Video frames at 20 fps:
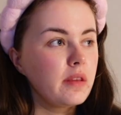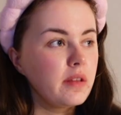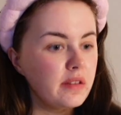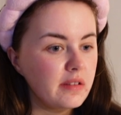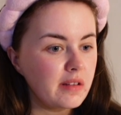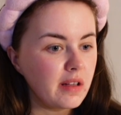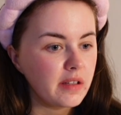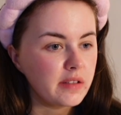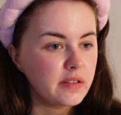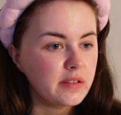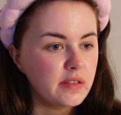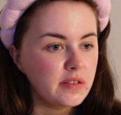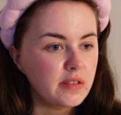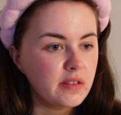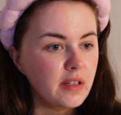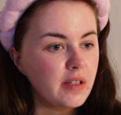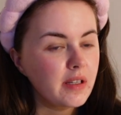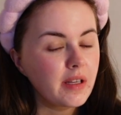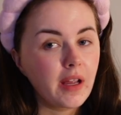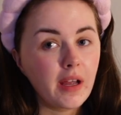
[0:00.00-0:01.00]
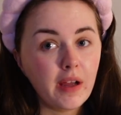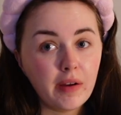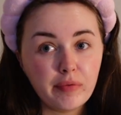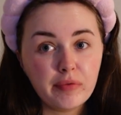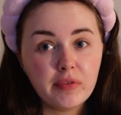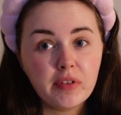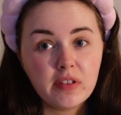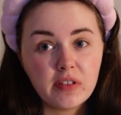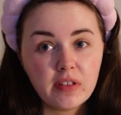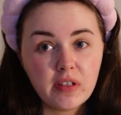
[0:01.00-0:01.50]
These lights are gonna
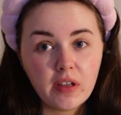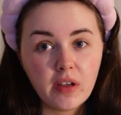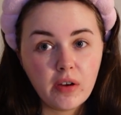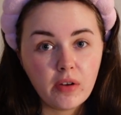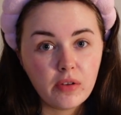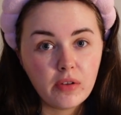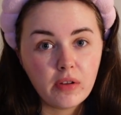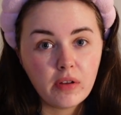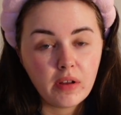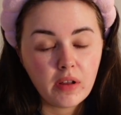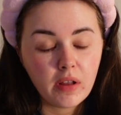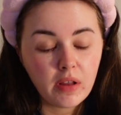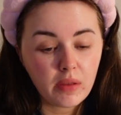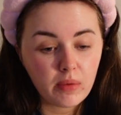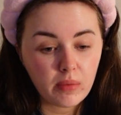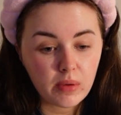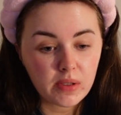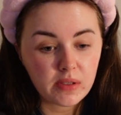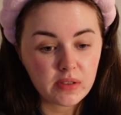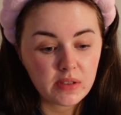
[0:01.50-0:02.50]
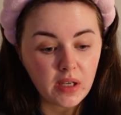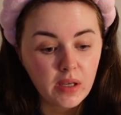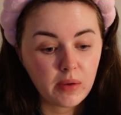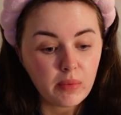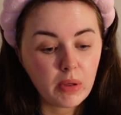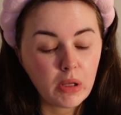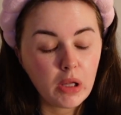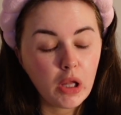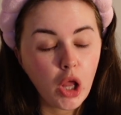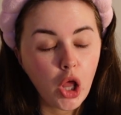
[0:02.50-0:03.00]
have to stay on, otherwise I
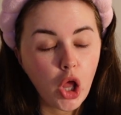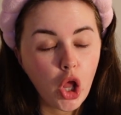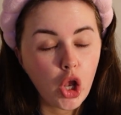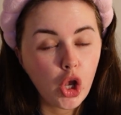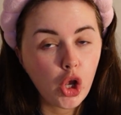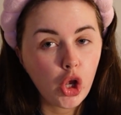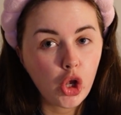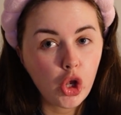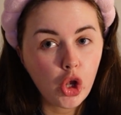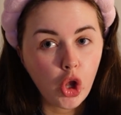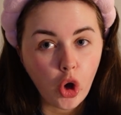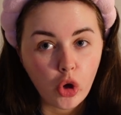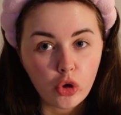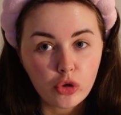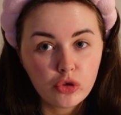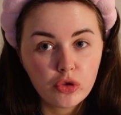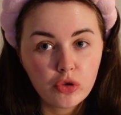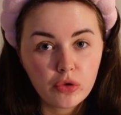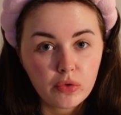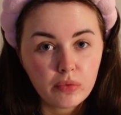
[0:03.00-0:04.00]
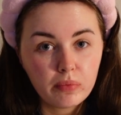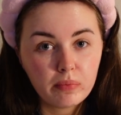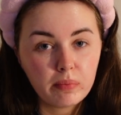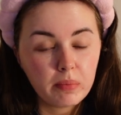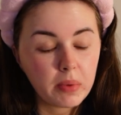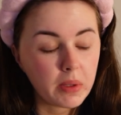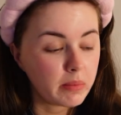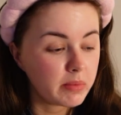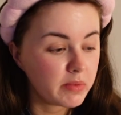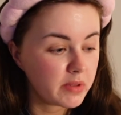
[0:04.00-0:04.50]
will not
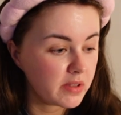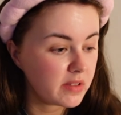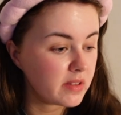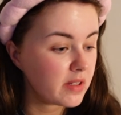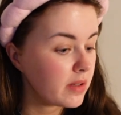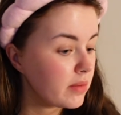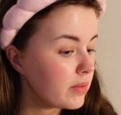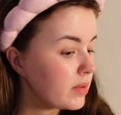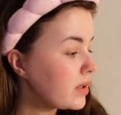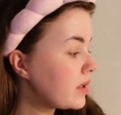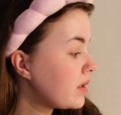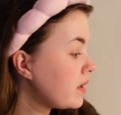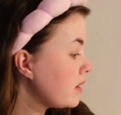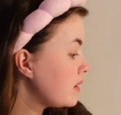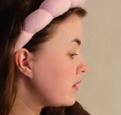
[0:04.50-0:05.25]
be able to stay awake.